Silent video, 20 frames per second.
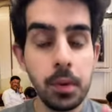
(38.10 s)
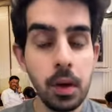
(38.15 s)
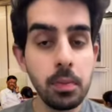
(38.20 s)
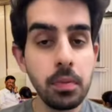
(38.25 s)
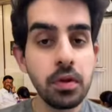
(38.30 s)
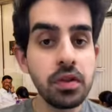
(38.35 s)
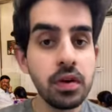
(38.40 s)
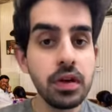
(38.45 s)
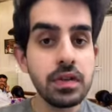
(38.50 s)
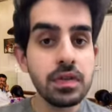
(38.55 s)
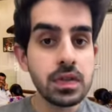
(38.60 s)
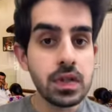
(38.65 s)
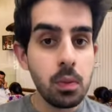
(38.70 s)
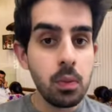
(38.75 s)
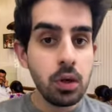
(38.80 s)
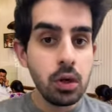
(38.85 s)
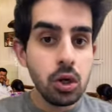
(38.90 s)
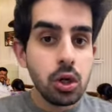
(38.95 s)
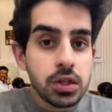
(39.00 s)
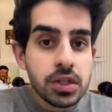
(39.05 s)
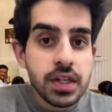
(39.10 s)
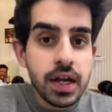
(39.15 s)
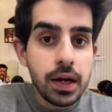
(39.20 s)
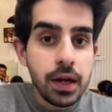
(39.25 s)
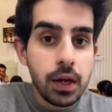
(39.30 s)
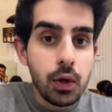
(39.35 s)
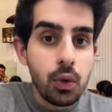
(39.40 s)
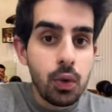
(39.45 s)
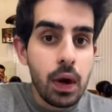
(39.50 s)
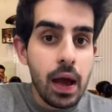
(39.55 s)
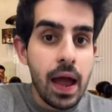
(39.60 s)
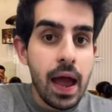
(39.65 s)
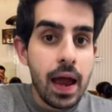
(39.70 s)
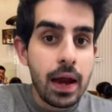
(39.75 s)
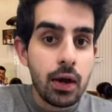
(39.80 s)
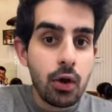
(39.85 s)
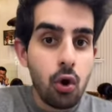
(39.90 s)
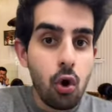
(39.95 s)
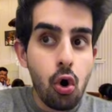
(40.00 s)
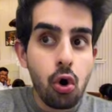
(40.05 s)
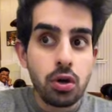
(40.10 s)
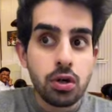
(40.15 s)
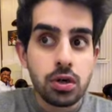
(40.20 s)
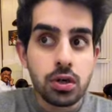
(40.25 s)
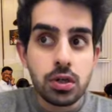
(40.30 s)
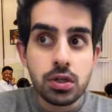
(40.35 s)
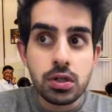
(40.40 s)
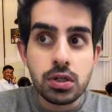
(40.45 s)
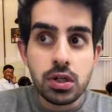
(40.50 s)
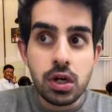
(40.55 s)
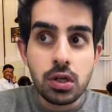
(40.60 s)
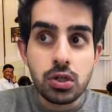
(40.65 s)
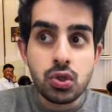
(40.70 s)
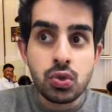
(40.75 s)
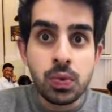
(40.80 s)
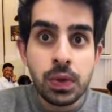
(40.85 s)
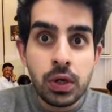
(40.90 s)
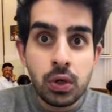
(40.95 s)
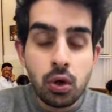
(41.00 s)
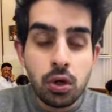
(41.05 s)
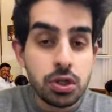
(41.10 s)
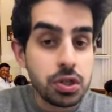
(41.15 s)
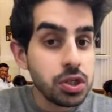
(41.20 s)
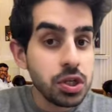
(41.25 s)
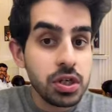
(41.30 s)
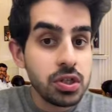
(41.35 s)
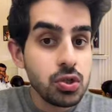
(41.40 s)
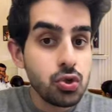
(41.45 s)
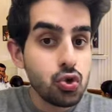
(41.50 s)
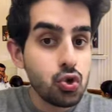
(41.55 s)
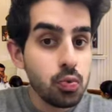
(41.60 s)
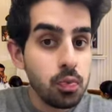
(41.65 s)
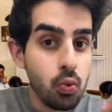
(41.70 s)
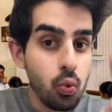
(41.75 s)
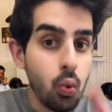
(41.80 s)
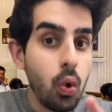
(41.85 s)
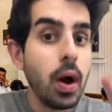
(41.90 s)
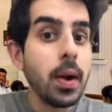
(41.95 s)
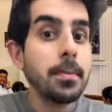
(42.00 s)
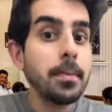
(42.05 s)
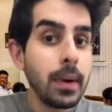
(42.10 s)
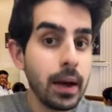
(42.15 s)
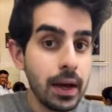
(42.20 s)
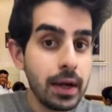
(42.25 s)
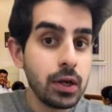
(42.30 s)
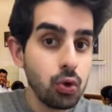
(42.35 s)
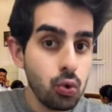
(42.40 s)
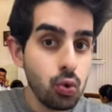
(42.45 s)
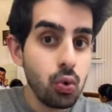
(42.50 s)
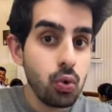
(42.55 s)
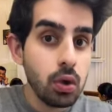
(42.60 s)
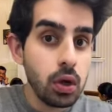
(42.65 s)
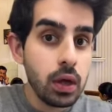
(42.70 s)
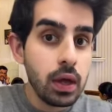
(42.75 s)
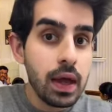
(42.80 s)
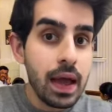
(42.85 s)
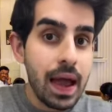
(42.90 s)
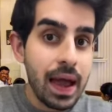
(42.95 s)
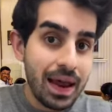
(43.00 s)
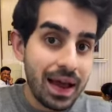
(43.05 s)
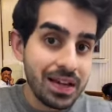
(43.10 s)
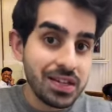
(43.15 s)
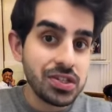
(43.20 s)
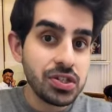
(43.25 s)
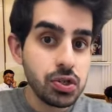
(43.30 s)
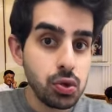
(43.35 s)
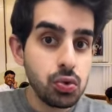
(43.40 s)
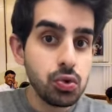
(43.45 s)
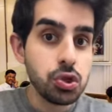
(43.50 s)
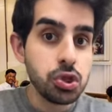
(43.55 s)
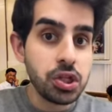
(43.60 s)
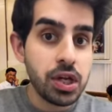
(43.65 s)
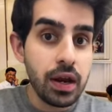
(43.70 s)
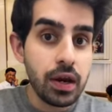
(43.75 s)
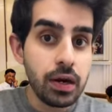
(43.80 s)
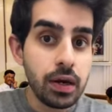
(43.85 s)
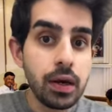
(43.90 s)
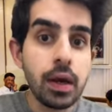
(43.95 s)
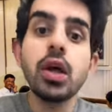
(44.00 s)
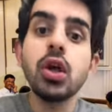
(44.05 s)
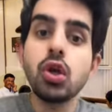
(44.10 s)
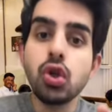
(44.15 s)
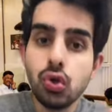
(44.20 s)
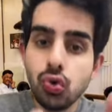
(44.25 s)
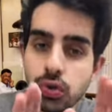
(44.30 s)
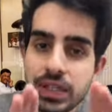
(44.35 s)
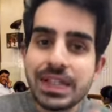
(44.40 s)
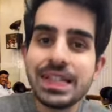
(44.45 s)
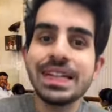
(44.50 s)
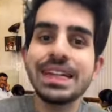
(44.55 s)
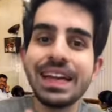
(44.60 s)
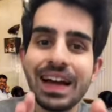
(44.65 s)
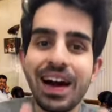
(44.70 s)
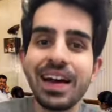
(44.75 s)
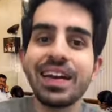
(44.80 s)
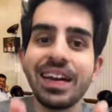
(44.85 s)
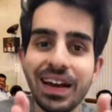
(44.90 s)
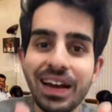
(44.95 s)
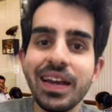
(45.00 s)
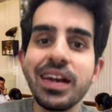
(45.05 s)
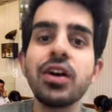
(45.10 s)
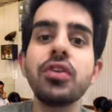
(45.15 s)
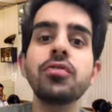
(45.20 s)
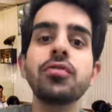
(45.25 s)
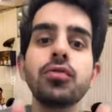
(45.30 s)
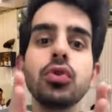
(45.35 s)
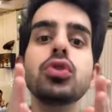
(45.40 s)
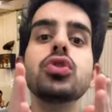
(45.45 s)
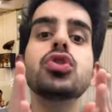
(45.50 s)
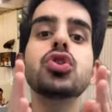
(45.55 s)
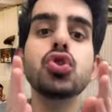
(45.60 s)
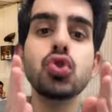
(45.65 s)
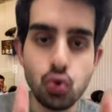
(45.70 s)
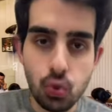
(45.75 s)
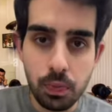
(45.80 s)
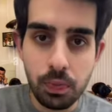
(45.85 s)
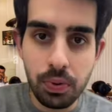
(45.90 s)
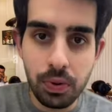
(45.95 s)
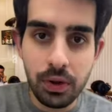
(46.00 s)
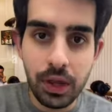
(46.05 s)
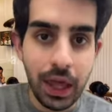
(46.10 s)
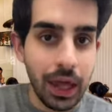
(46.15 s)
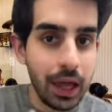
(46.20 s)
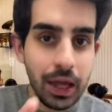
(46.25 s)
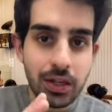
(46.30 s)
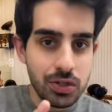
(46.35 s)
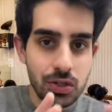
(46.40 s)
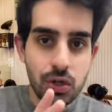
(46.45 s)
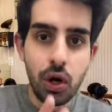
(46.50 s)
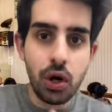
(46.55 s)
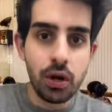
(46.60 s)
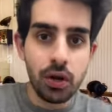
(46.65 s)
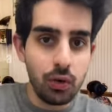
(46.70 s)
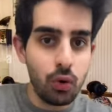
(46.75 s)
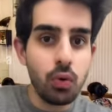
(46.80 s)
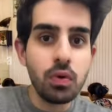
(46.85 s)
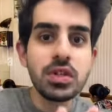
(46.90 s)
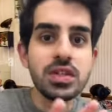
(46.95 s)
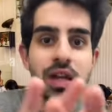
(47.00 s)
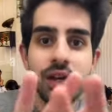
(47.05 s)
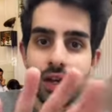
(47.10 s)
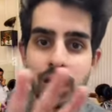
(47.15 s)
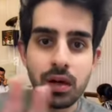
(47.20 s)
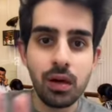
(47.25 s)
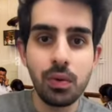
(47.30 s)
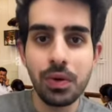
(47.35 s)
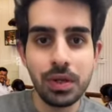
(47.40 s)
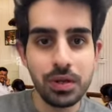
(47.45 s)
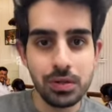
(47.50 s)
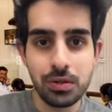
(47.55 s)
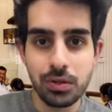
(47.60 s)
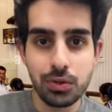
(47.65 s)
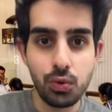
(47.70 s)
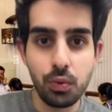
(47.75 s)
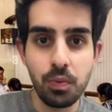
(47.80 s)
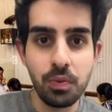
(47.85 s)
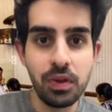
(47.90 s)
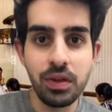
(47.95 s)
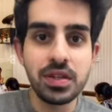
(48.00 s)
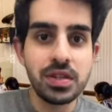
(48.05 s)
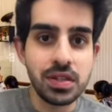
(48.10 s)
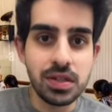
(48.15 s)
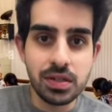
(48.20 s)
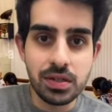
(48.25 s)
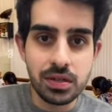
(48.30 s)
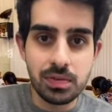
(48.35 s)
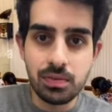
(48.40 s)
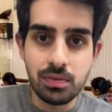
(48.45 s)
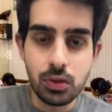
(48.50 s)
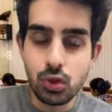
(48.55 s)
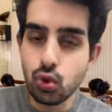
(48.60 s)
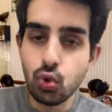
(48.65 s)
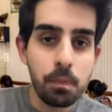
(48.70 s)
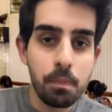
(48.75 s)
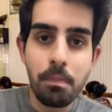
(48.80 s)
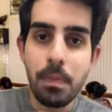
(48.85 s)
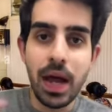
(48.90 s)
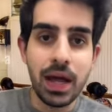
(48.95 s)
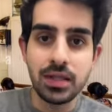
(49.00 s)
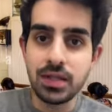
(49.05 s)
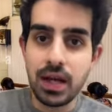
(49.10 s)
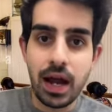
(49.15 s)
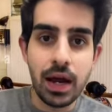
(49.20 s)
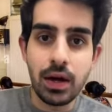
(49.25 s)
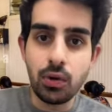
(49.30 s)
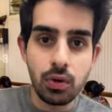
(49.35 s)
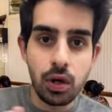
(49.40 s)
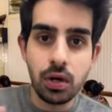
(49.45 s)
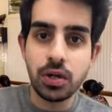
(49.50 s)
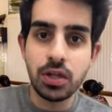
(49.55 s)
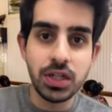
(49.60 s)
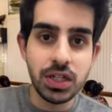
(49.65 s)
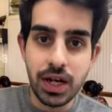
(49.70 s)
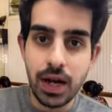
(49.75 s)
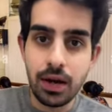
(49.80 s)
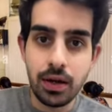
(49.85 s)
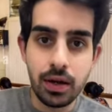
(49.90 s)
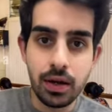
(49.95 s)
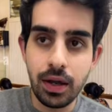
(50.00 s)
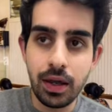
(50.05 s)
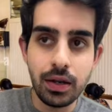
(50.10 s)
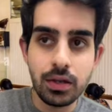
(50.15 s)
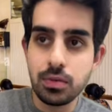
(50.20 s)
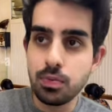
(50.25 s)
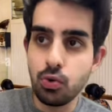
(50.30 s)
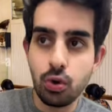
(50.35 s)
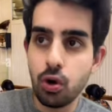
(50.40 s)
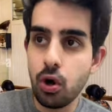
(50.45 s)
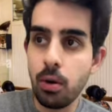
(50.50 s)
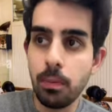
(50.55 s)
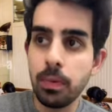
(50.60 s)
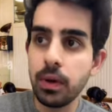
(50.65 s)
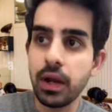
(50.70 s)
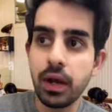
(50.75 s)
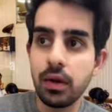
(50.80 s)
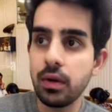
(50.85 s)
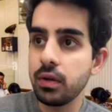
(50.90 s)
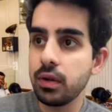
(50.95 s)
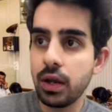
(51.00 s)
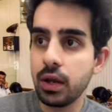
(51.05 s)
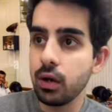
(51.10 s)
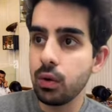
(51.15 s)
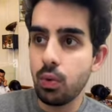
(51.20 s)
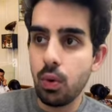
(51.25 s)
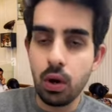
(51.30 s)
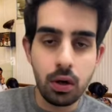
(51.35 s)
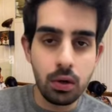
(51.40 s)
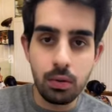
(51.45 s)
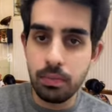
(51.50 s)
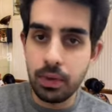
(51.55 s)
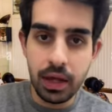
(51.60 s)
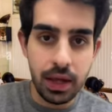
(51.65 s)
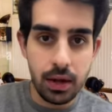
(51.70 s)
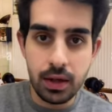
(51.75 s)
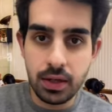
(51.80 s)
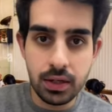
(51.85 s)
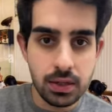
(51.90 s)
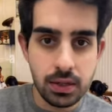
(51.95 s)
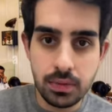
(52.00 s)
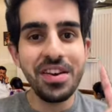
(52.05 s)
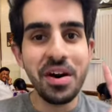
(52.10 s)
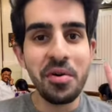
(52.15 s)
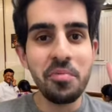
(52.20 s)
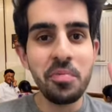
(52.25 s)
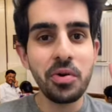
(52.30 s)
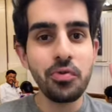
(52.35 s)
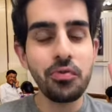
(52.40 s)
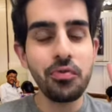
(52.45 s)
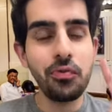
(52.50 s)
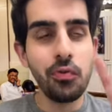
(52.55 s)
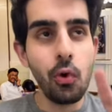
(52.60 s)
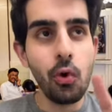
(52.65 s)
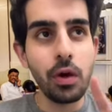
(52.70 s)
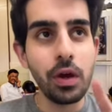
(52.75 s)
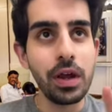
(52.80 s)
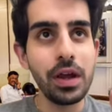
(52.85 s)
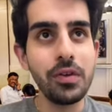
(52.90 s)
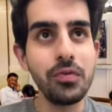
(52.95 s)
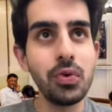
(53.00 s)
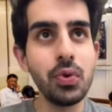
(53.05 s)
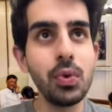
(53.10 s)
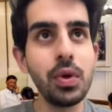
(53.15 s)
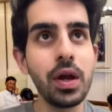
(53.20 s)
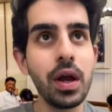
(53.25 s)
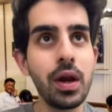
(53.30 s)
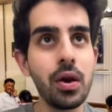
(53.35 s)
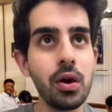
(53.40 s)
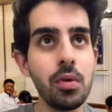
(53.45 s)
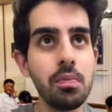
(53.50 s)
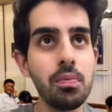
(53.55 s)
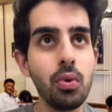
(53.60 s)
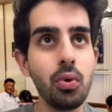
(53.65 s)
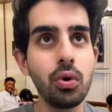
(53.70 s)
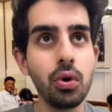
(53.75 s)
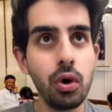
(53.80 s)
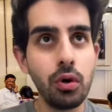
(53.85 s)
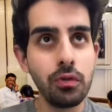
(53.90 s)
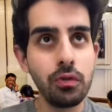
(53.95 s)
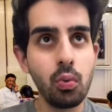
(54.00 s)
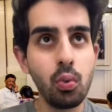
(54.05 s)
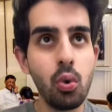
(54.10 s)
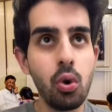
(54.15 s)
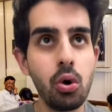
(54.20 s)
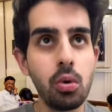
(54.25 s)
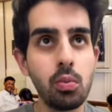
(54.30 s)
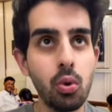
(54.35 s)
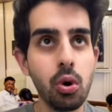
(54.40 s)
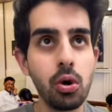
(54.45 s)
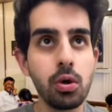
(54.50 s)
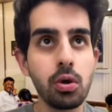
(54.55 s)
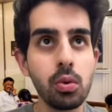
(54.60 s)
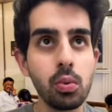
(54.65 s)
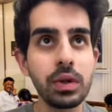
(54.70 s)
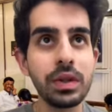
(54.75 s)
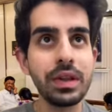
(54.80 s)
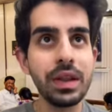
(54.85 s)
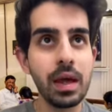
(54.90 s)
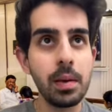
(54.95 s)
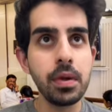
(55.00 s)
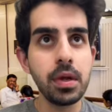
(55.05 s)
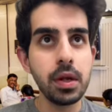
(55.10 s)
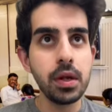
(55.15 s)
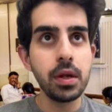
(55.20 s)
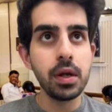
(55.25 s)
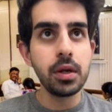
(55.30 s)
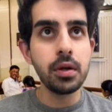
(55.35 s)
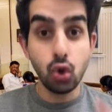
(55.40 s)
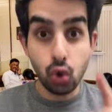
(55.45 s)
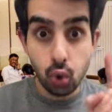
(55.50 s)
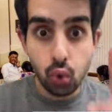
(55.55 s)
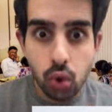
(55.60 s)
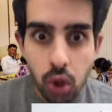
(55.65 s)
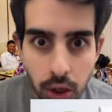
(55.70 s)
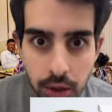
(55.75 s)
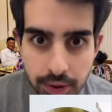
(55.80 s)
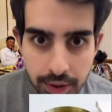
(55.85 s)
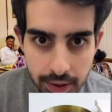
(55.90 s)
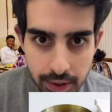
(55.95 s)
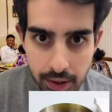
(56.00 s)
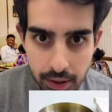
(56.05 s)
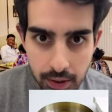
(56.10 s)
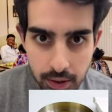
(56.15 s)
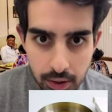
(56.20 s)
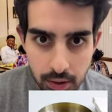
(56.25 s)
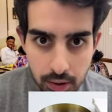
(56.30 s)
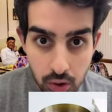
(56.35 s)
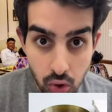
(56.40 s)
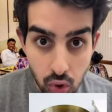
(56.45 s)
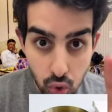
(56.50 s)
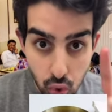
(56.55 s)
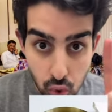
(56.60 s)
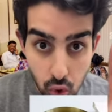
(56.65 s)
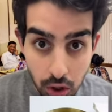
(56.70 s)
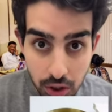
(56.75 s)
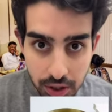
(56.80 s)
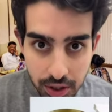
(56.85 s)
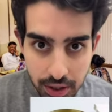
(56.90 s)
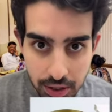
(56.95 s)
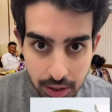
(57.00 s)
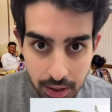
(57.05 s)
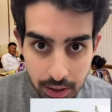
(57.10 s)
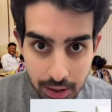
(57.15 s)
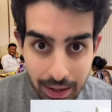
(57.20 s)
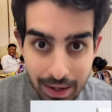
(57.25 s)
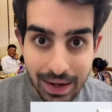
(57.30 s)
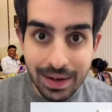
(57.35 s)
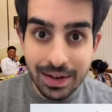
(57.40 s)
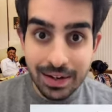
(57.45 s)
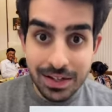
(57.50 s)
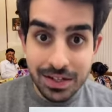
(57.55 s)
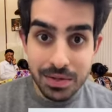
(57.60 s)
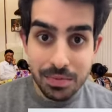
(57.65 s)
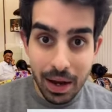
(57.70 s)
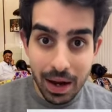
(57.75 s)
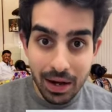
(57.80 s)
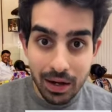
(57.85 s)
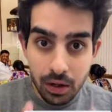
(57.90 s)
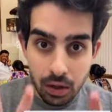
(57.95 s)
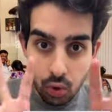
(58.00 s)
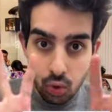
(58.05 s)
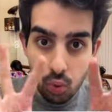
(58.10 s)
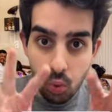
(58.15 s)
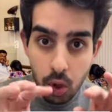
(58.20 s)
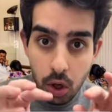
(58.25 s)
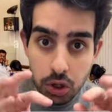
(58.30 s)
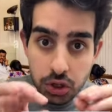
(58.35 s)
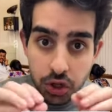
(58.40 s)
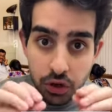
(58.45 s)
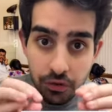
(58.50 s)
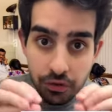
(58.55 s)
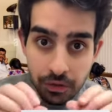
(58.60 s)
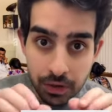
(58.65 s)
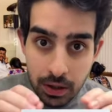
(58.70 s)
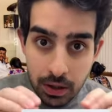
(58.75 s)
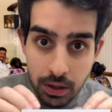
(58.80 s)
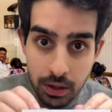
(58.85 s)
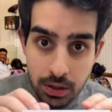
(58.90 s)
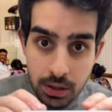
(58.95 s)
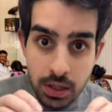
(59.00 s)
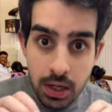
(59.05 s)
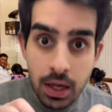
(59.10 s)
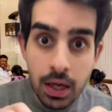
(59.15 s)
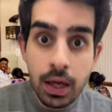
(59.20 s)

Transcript: number three, if someone looks at you and orders a sweet corn chicken soup one by two and asks you to share it, you still are getting a full soup. It's not, no one's taking away your soup. This is soup maths. I don't understand it. It's more complicated than quantum mechanics. Number four, if you get a bowl of warm water with lemon in it, do not drink it. Do not drink it. It is meant to wash your fingers